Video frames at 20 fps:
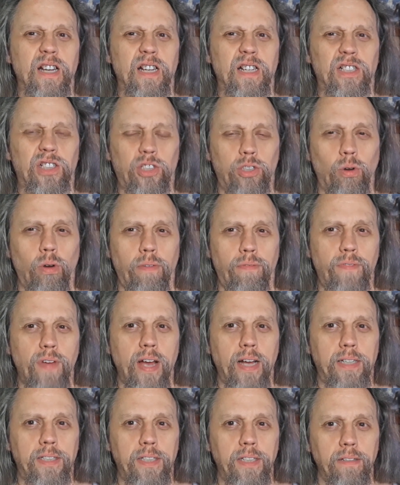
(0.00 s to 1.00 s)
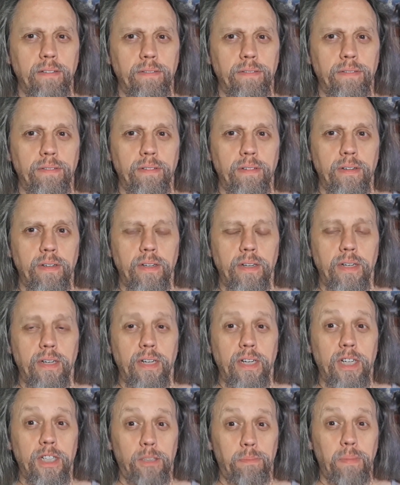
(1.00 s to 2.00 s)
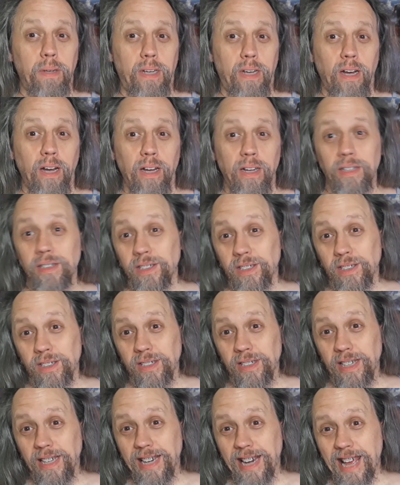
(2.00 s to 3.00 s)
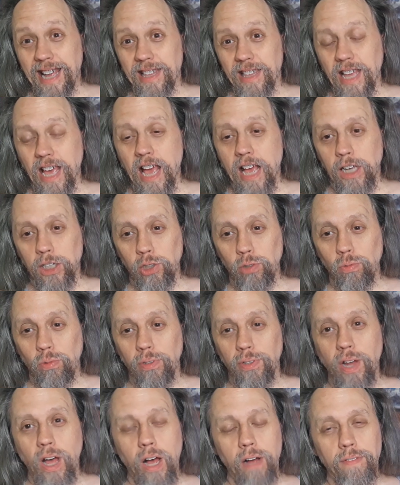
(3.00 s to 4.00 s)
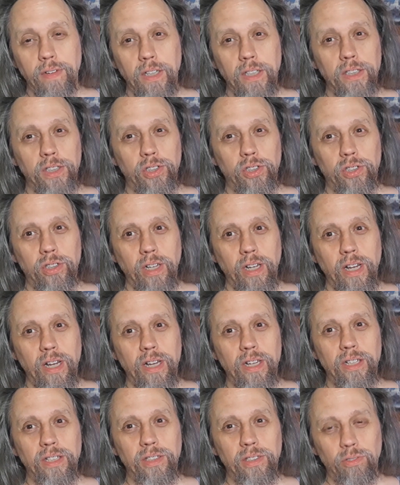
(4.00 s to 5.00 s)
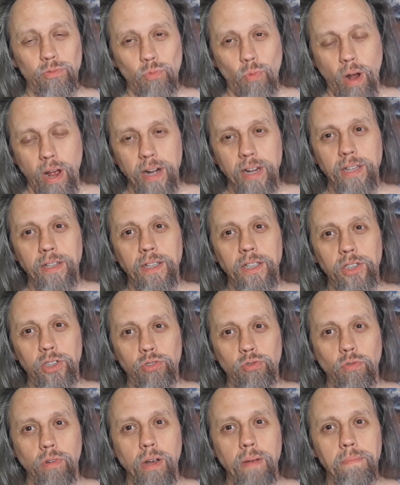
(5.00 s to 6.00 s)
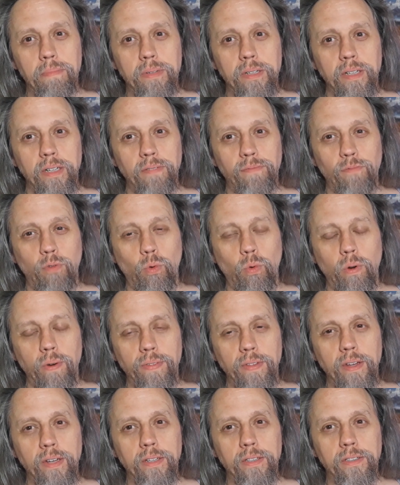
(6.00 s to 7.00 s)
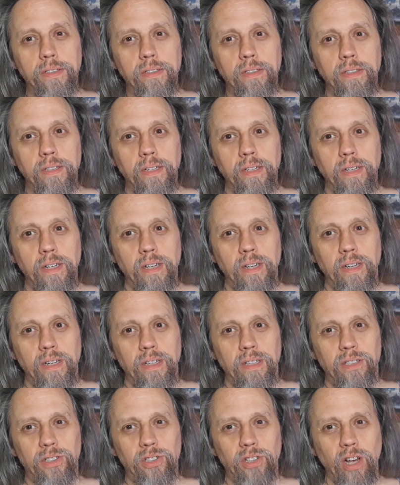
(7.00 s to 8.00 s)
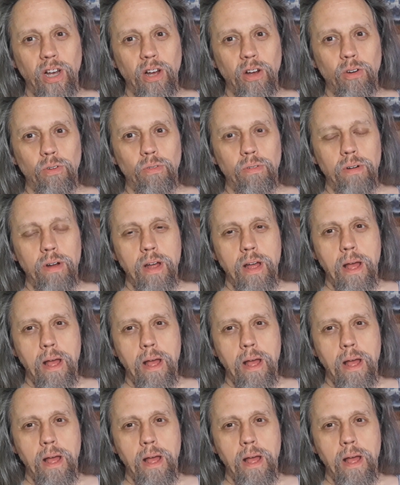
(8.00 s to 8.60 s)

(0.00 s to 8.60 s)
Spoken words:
so effective, is because it had the actual novelist writing the script for this. So,